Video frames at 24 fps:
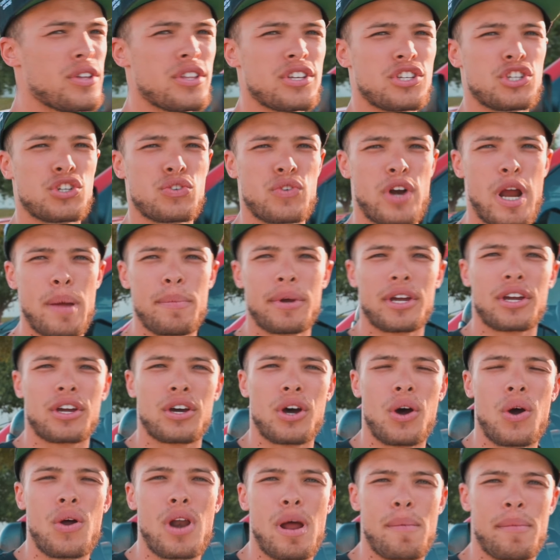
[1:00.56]
the ceramic
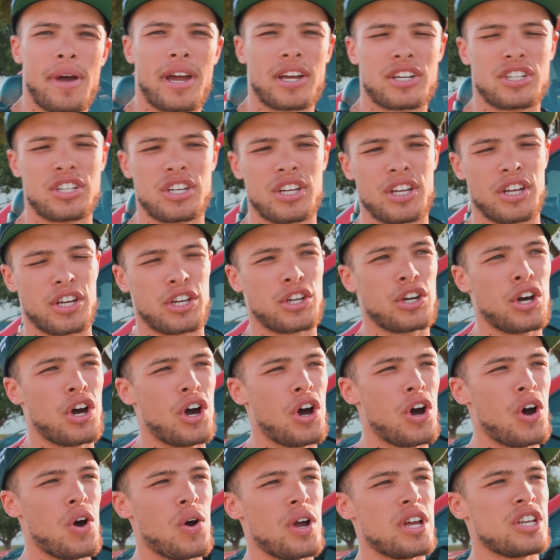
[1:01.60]
coat, I'm actually gonna
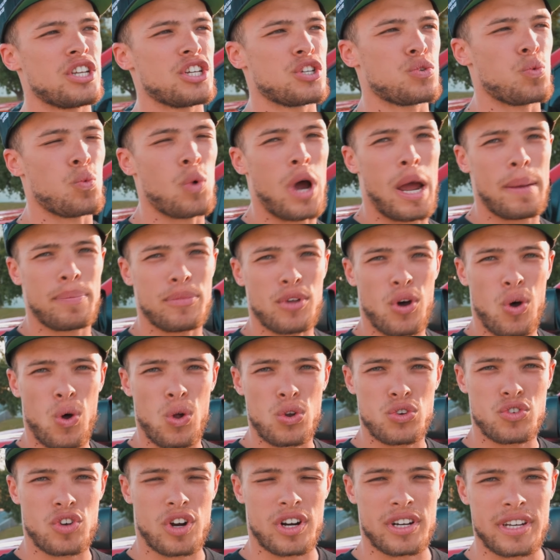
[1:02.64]
go and just wipe the whole
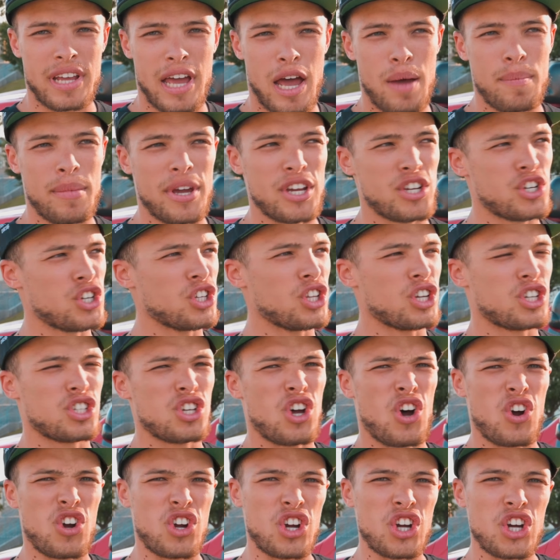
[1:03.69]
truck down, make sure it looks
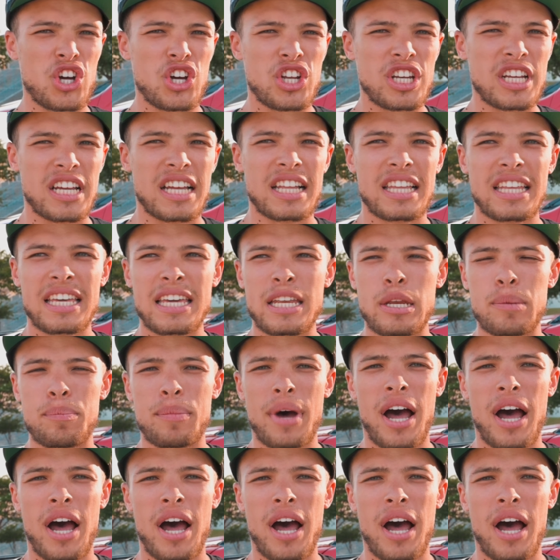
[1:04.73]
all good and clean and